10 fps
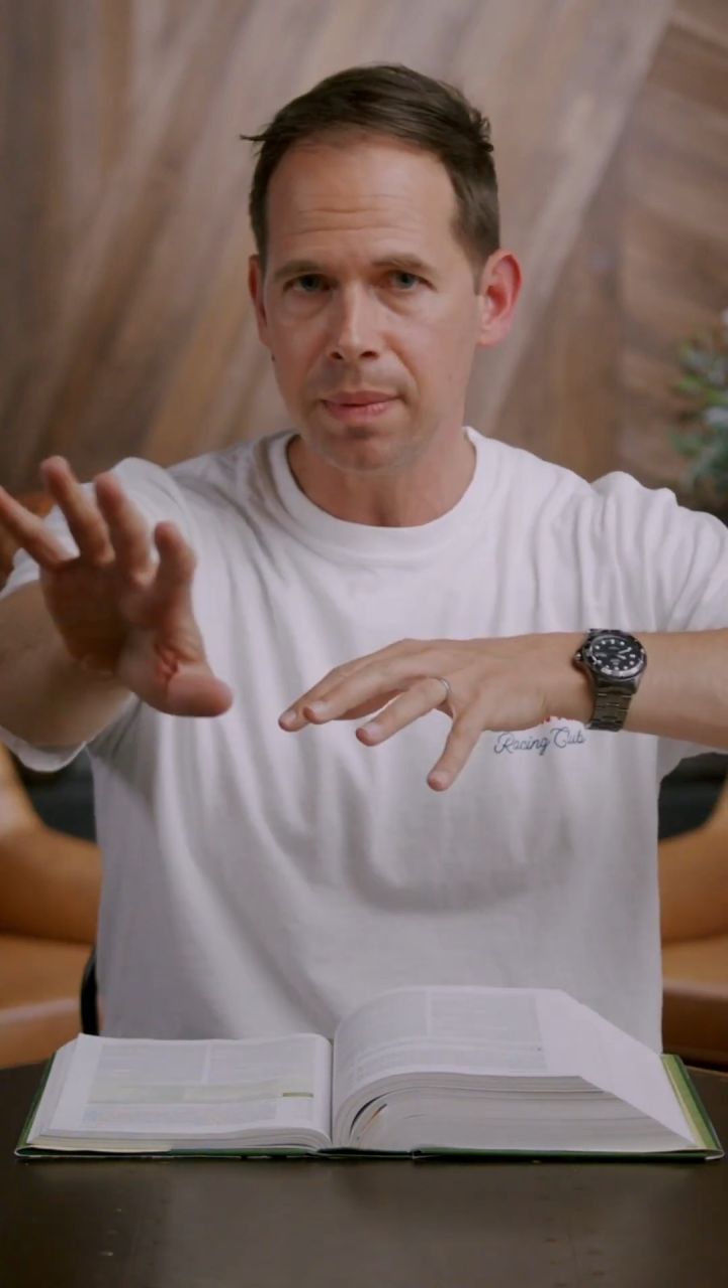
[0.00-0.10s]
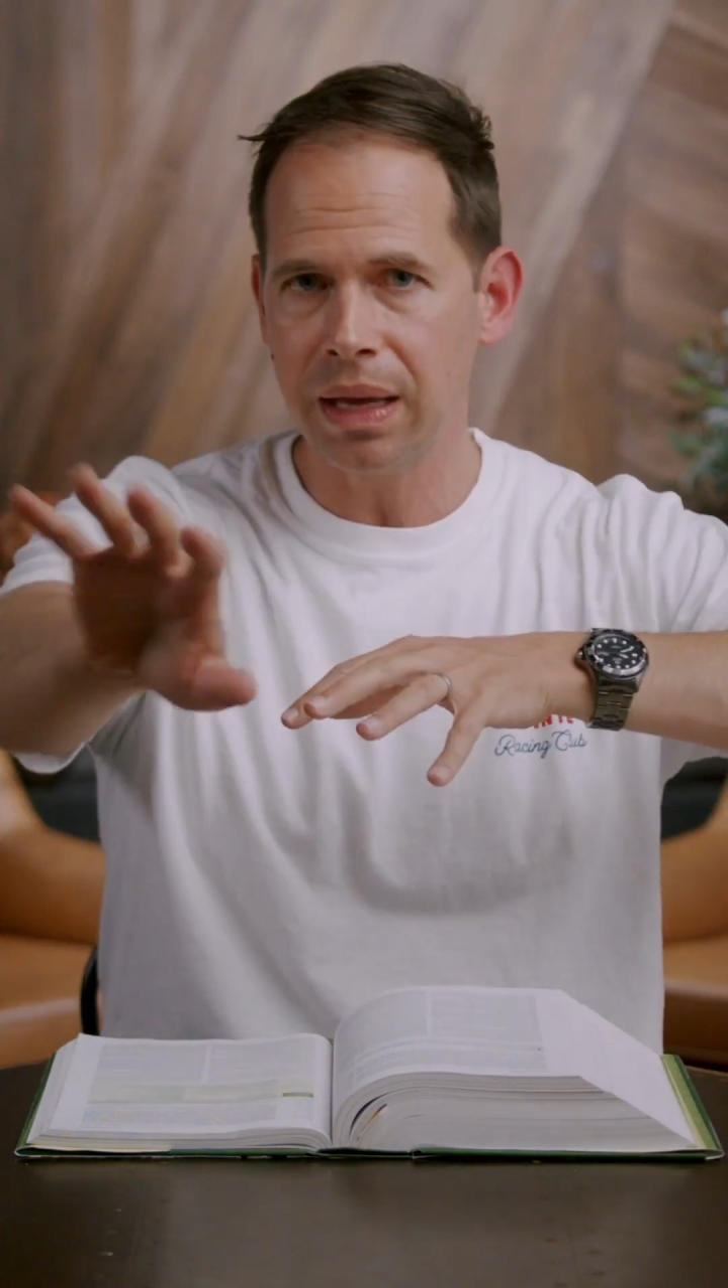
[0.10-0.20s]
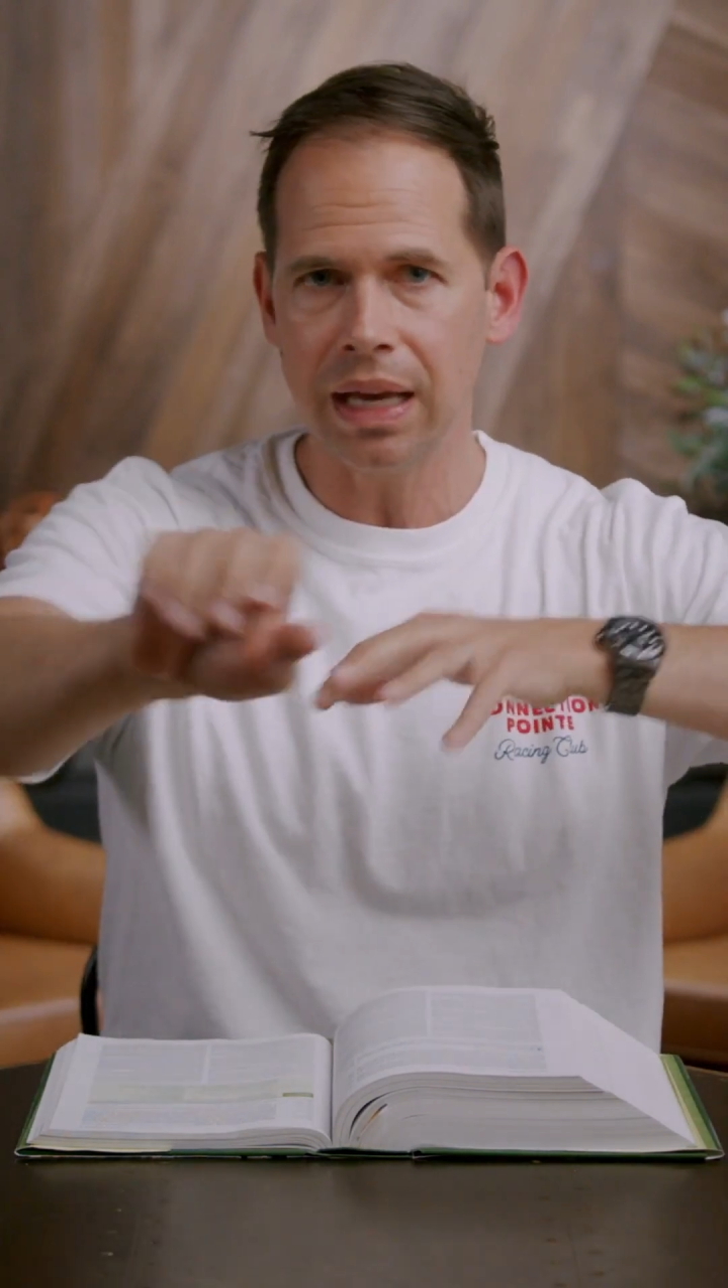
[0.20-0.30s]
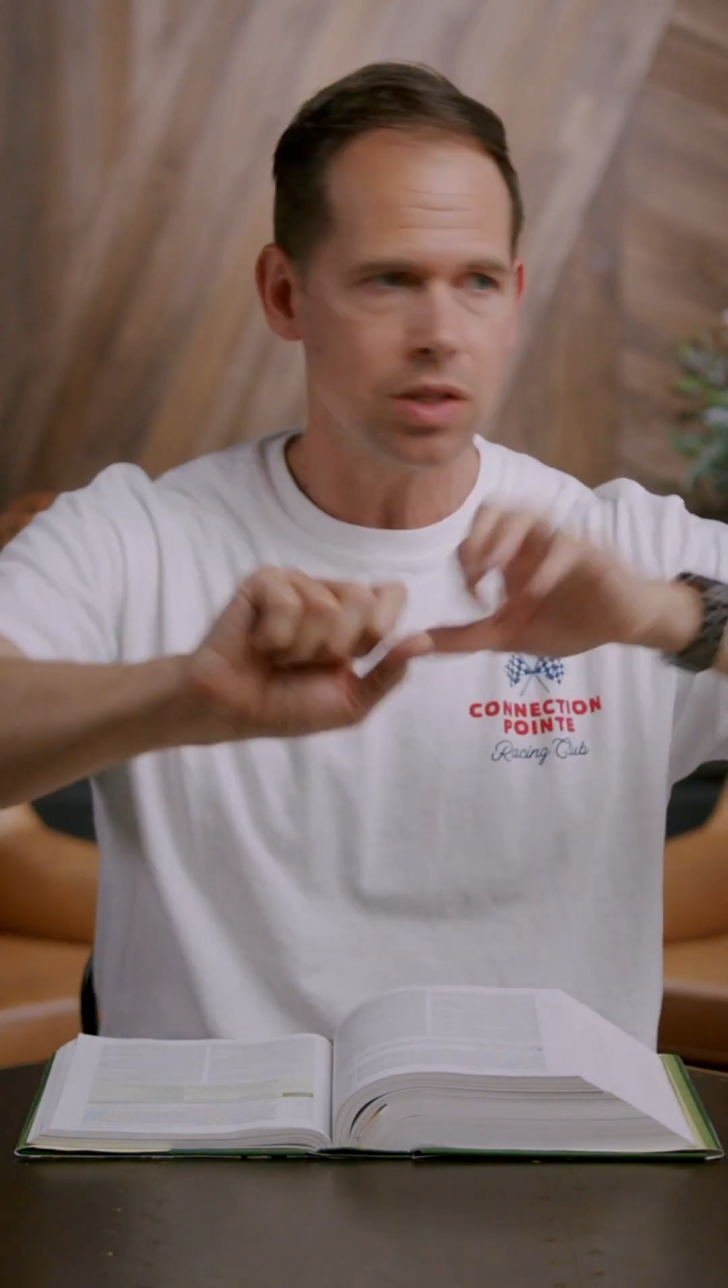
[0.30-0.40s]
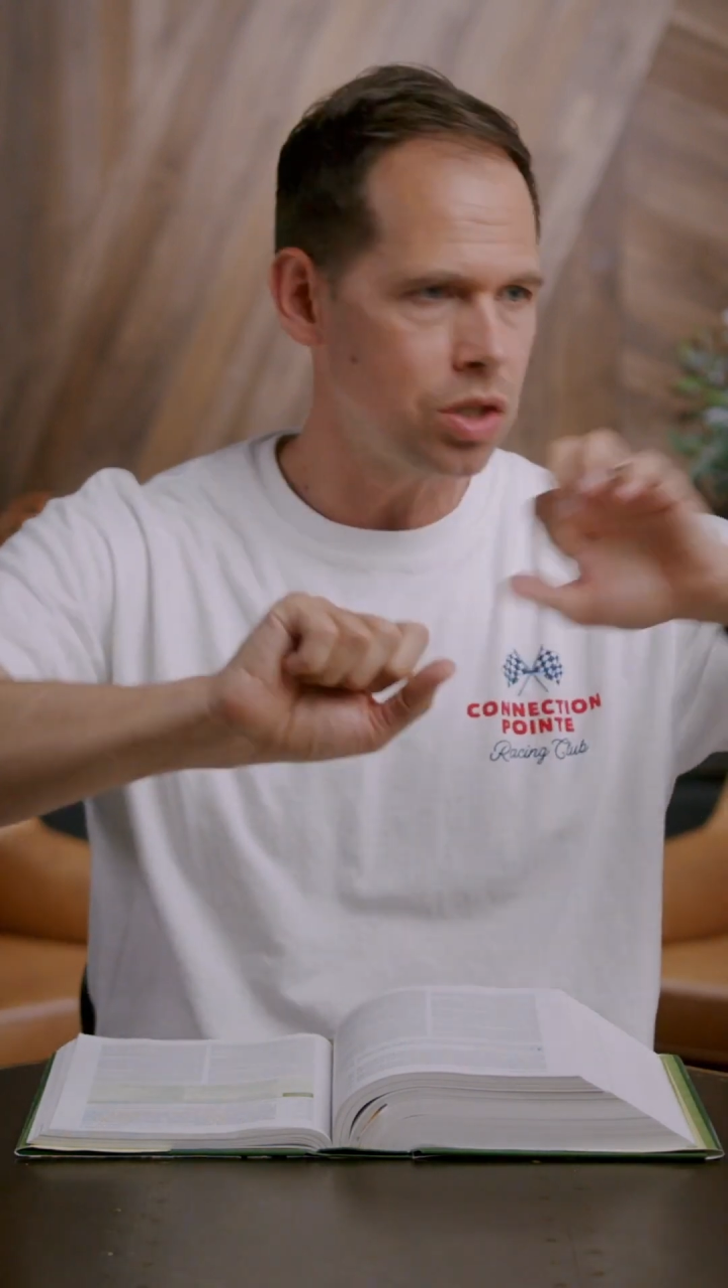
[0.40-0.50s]

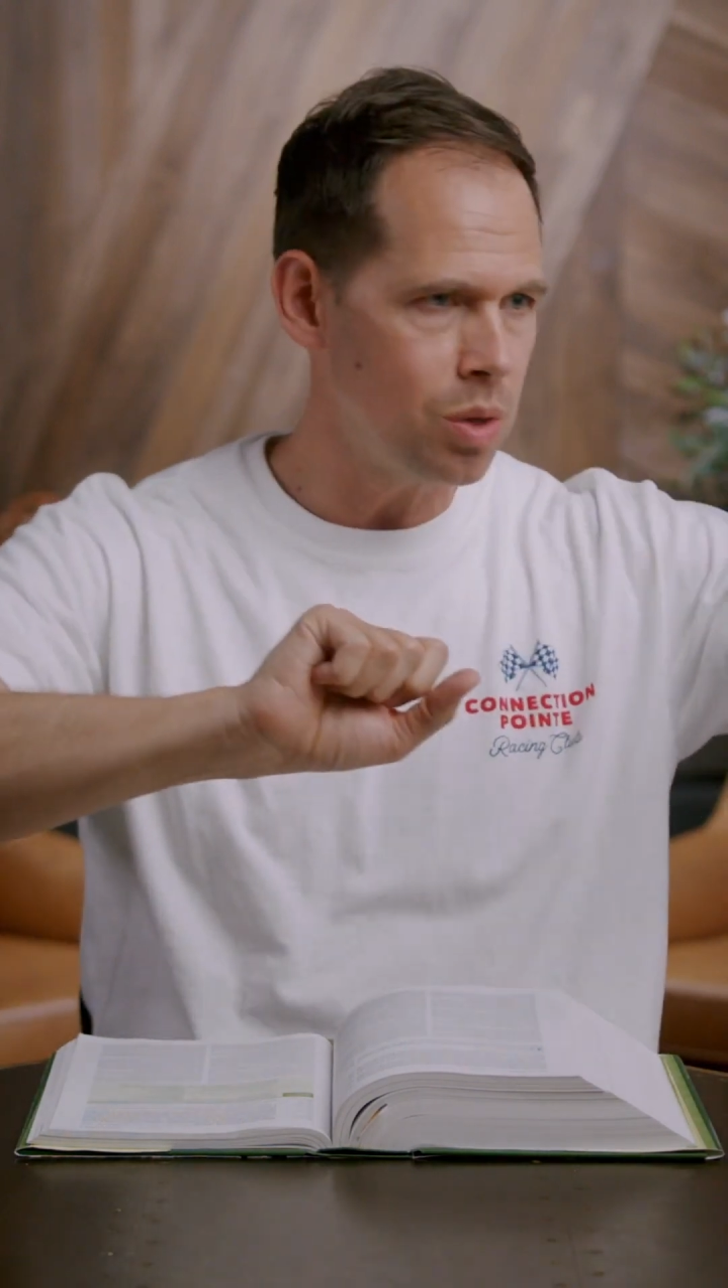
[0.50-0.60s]
against you,